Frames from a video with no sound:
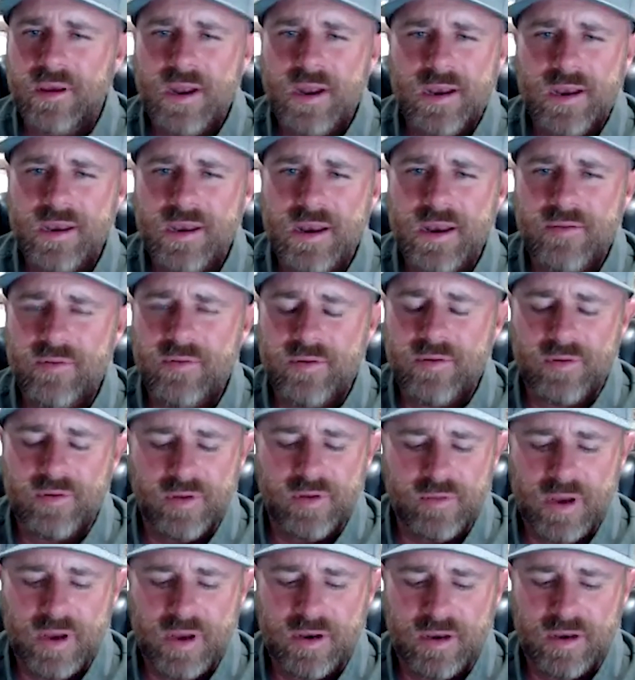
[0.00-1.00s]
and he never
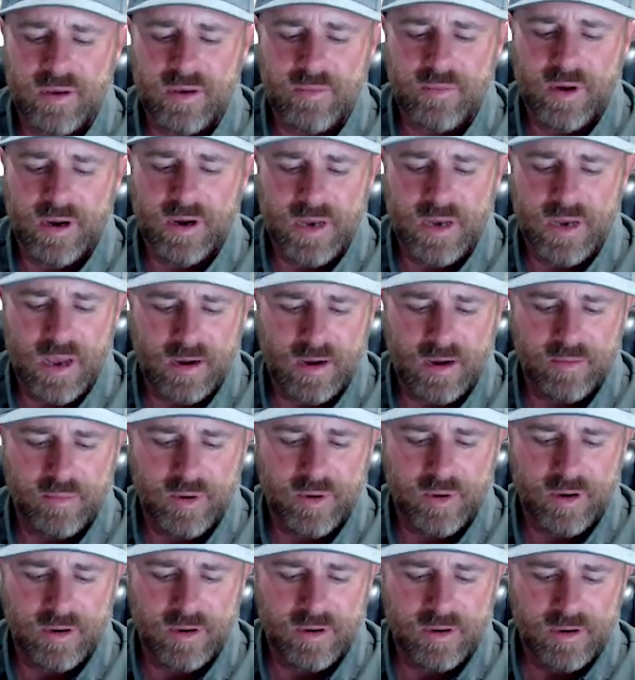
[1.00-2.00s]
really made any money at it,
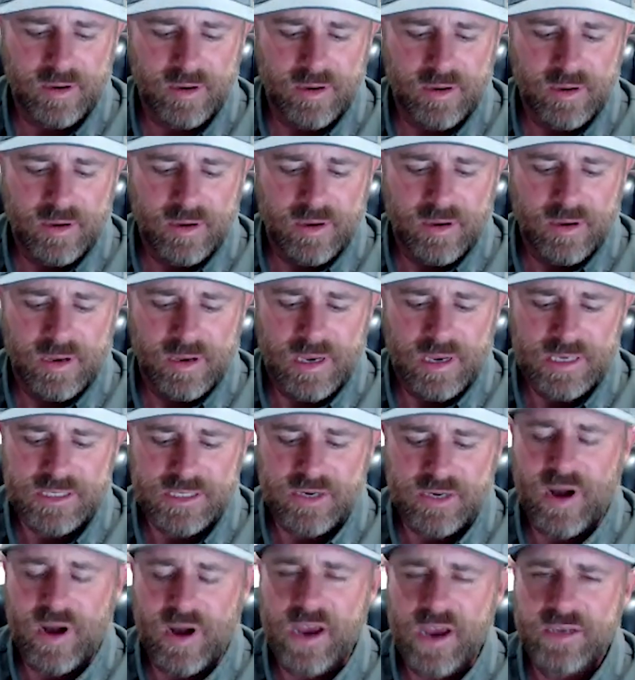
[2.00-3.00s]
but his
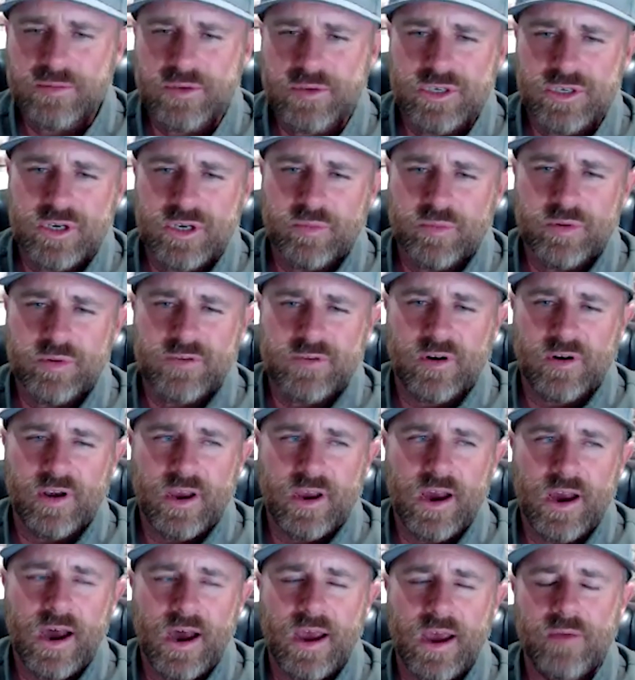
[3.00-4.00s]
craftsmanship was
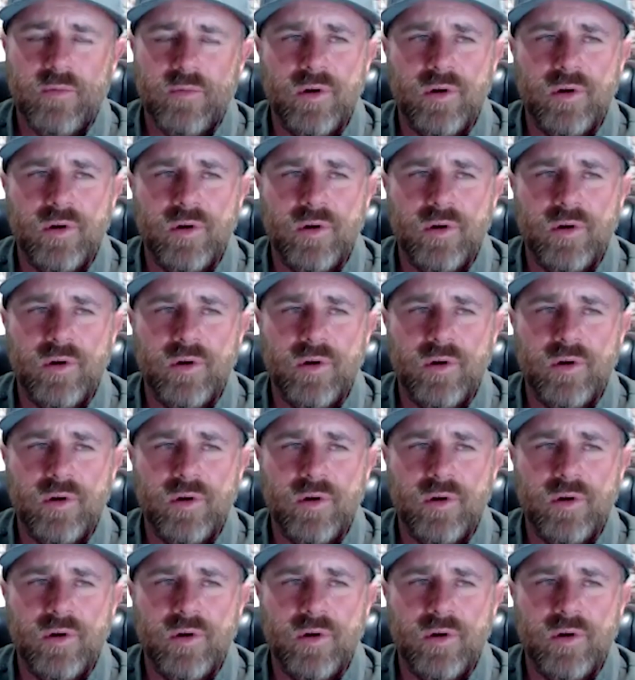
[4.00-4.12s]
very high.